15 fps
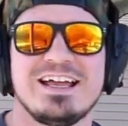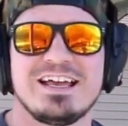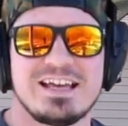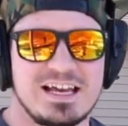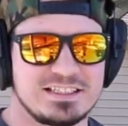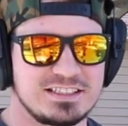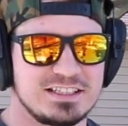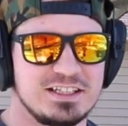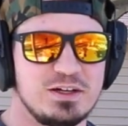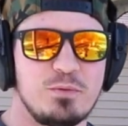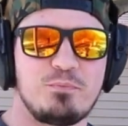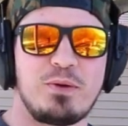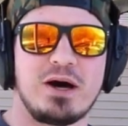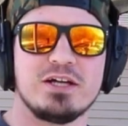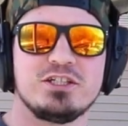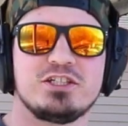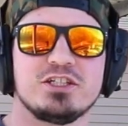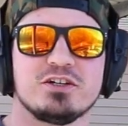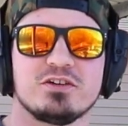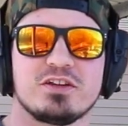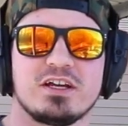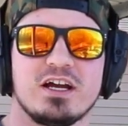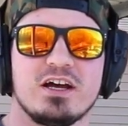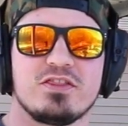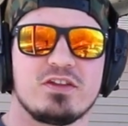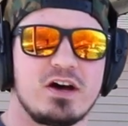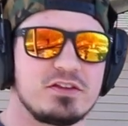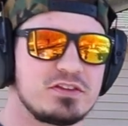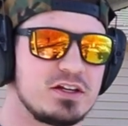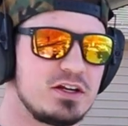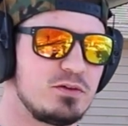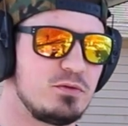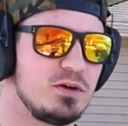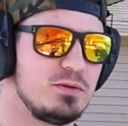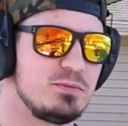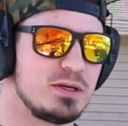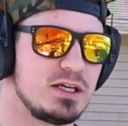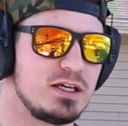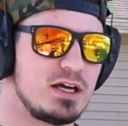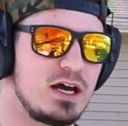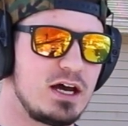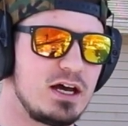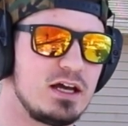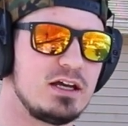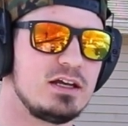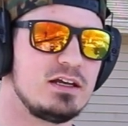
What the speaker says: It's a little punchier than I thought that it would be. Not